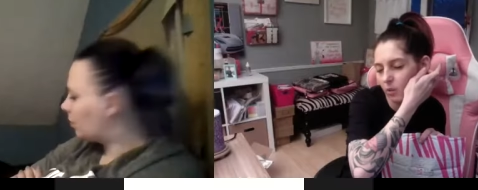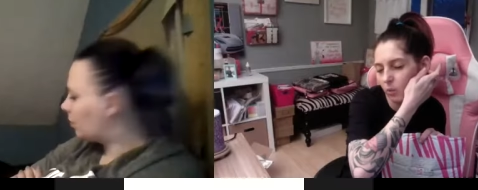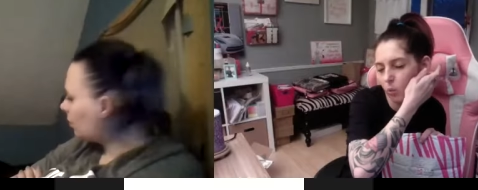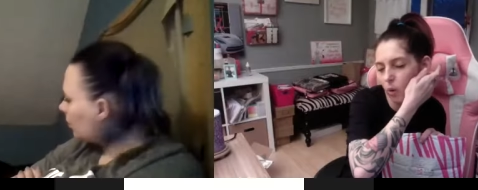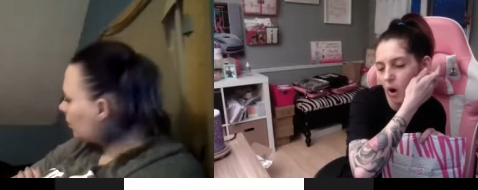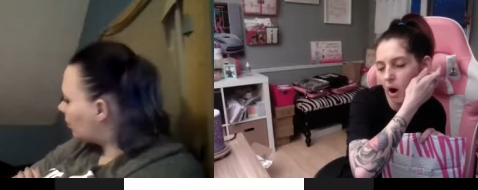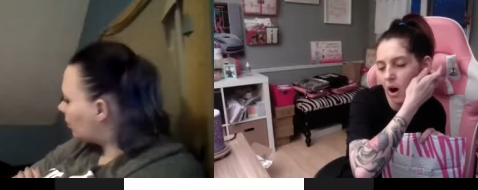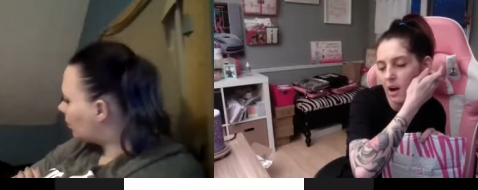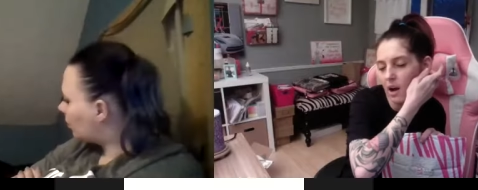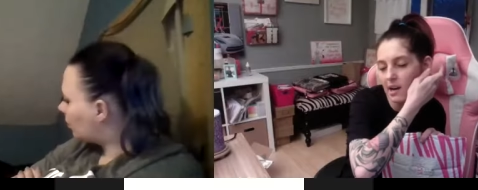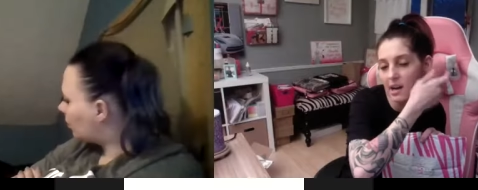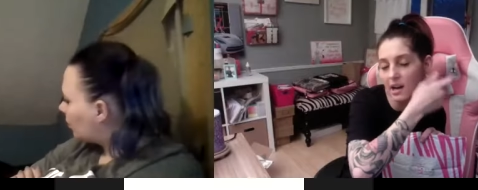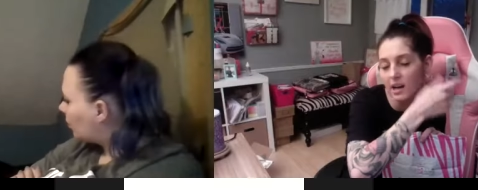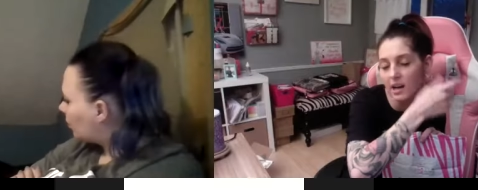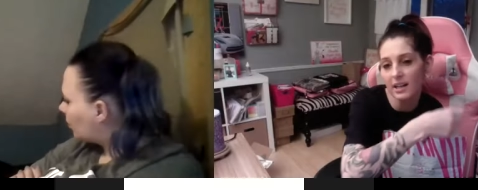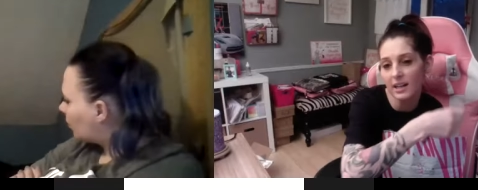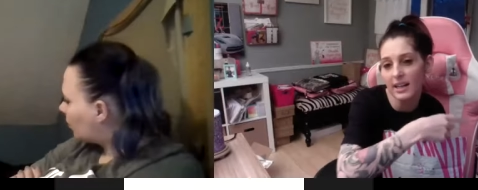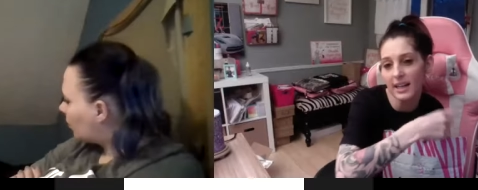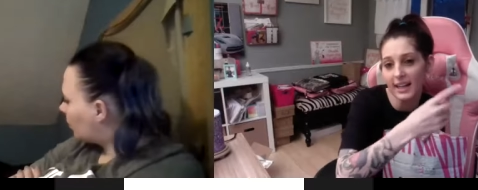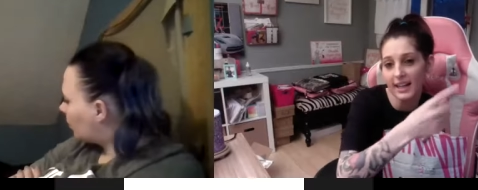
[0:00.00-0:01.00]
Speaker 1: wall
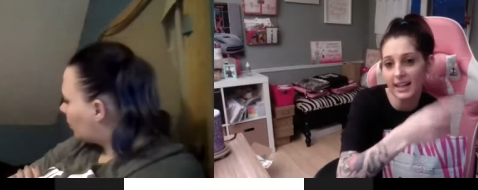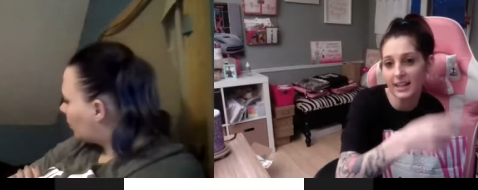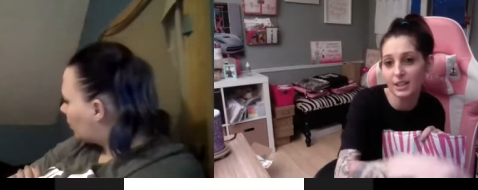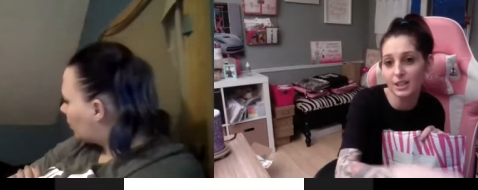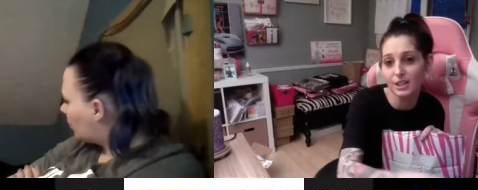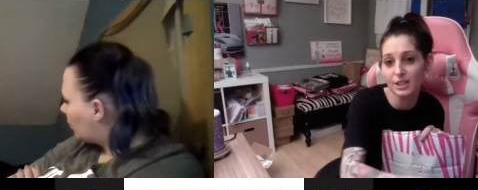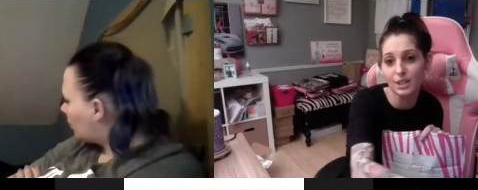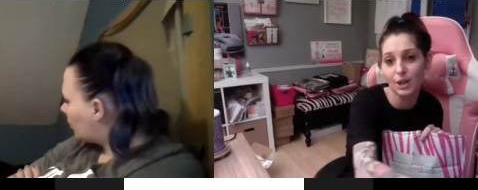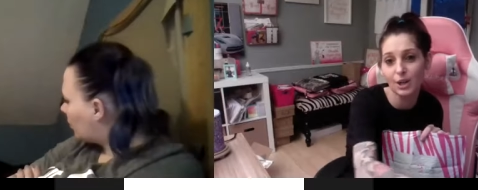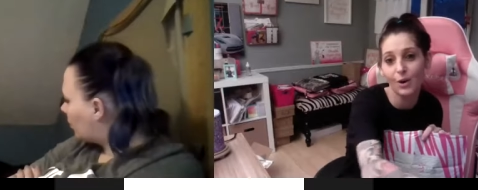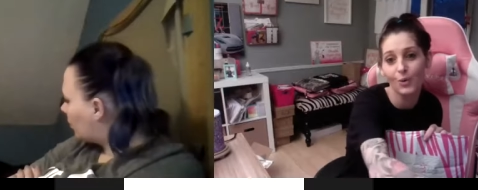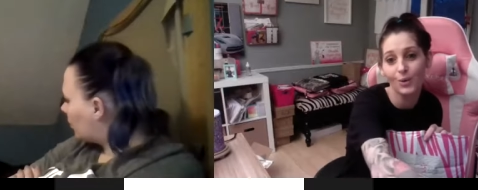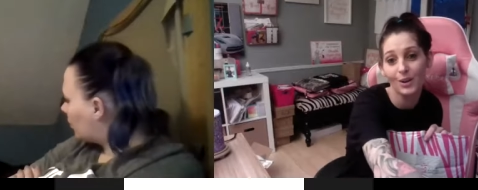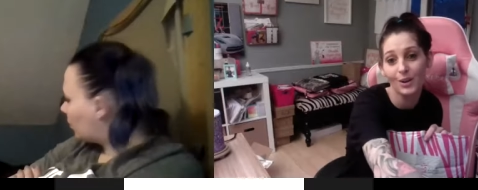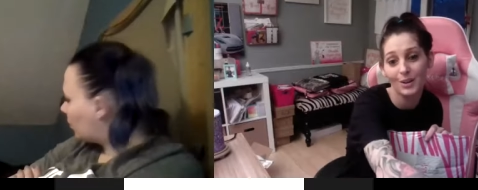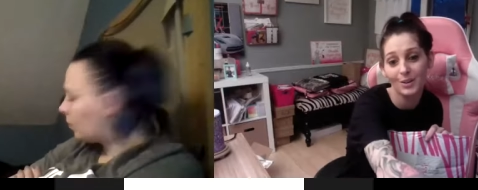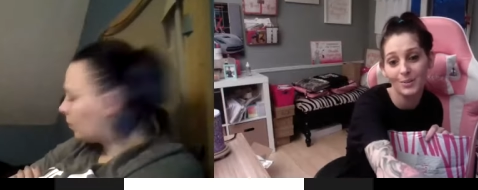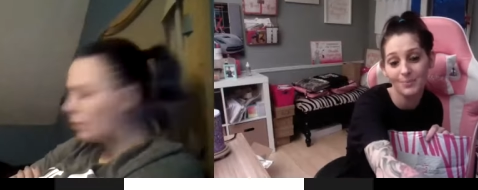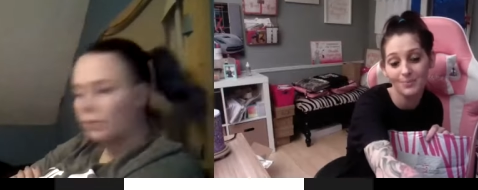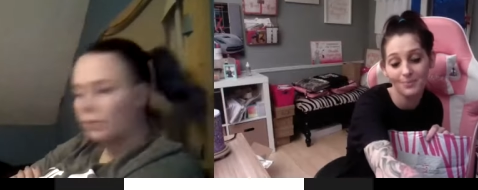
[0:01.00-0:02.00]
hug and a soak
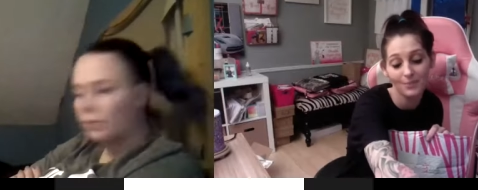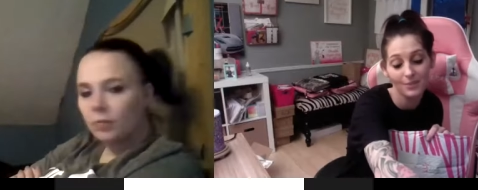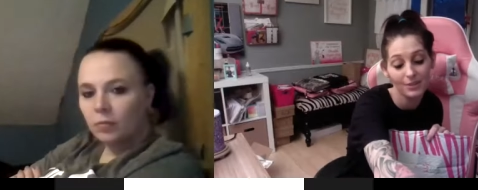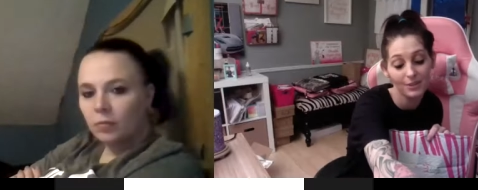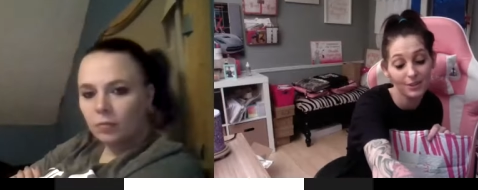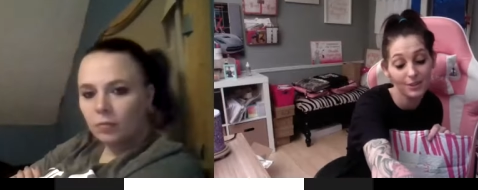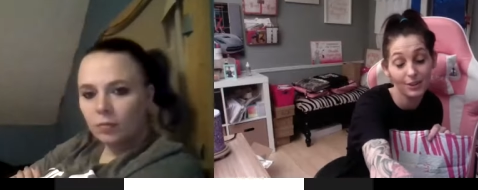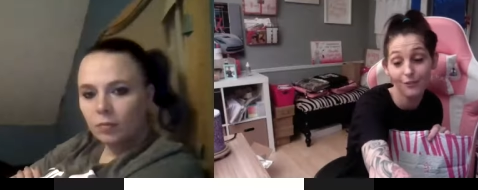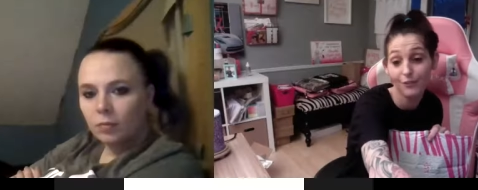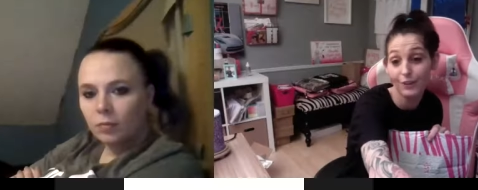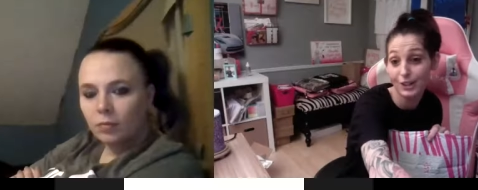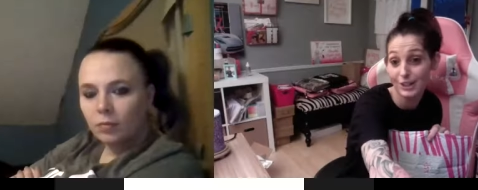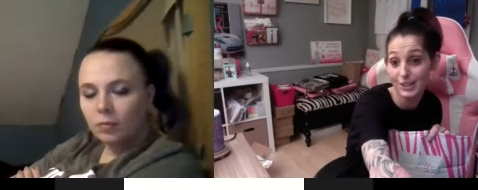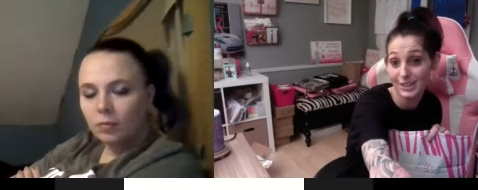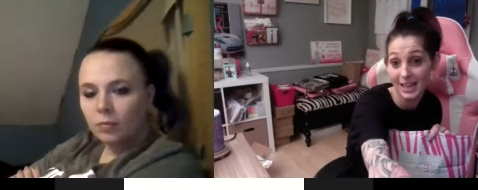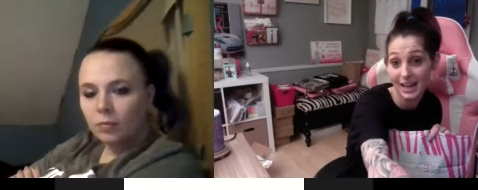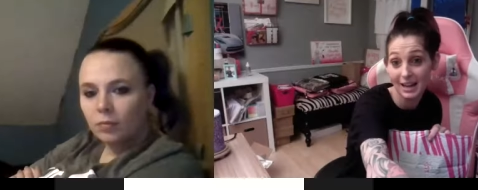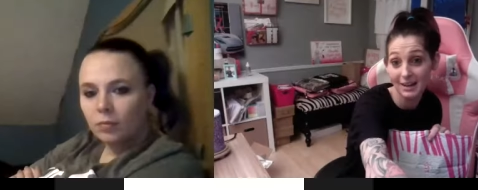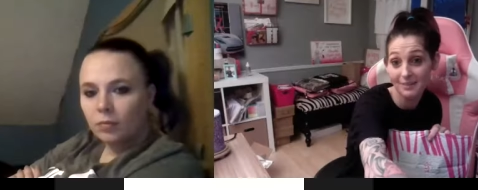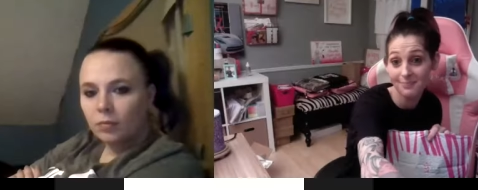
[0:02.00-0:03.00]
the first
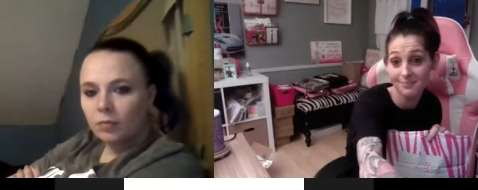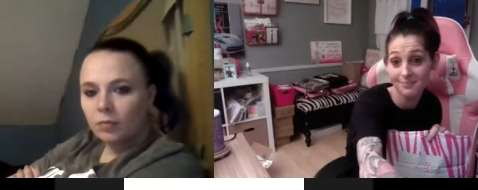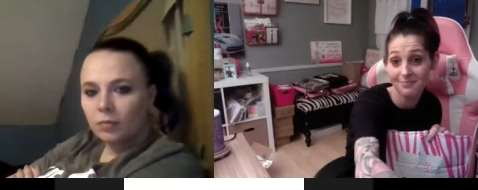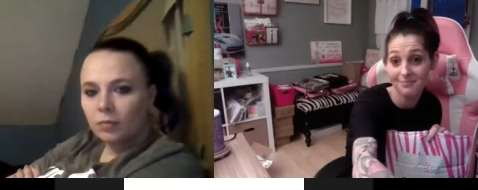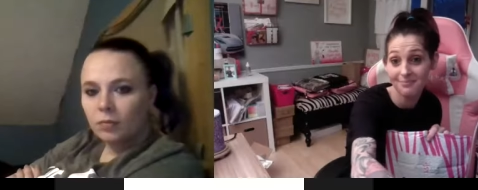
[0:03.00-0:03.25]
time.